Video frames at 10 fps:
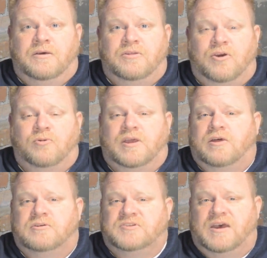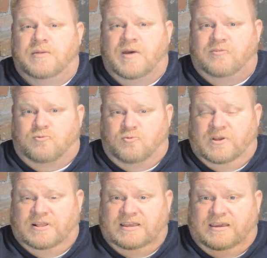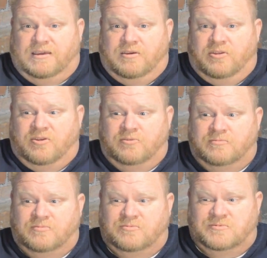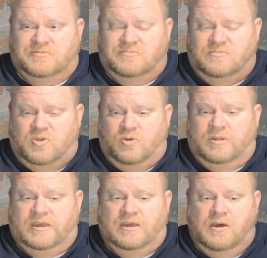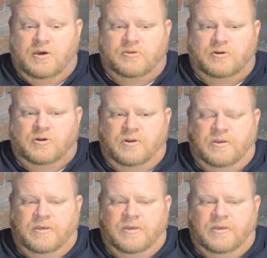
The only other time I've really, the only other